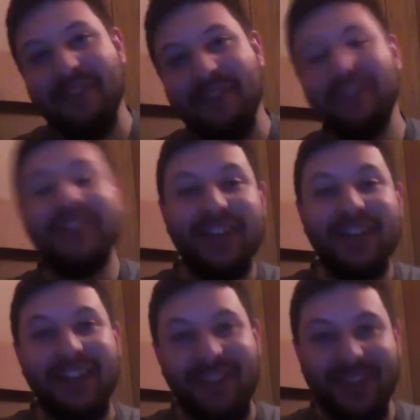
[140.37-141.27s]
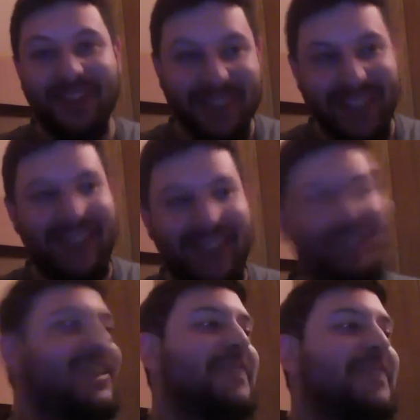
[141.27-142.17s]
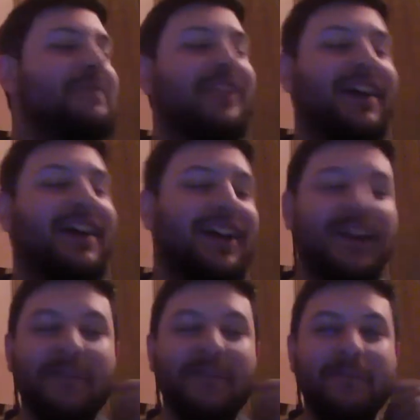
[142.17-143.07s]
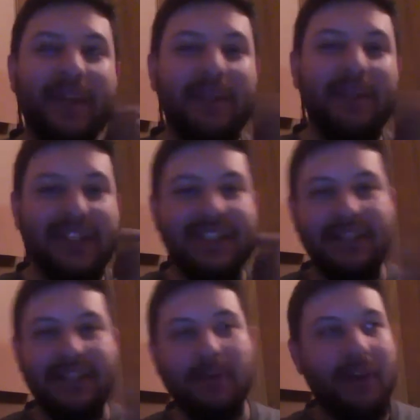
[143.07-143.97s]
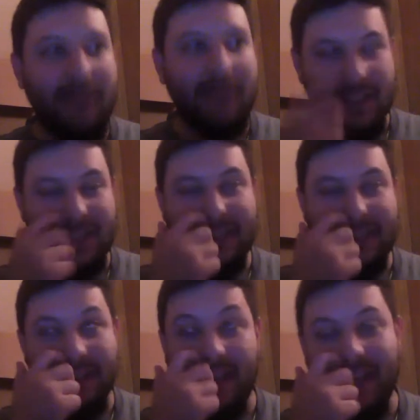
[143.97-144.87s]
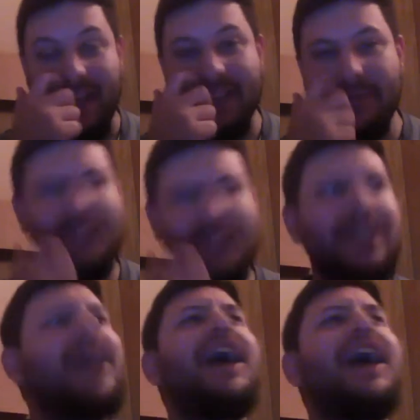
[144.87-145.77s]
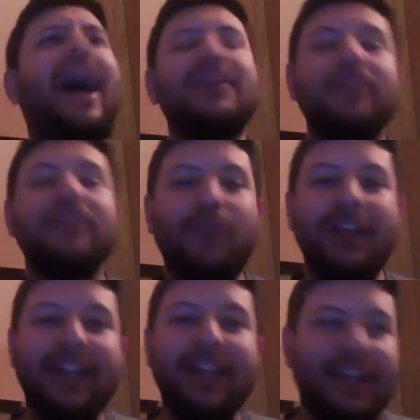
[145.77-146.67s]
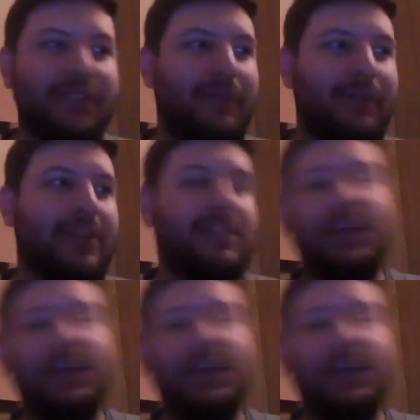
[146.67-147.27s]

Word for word: We're gonna throw it down. Um, I mean, this is a Pokemon, so it's okay. Especially, actually, one thing I do want to mention.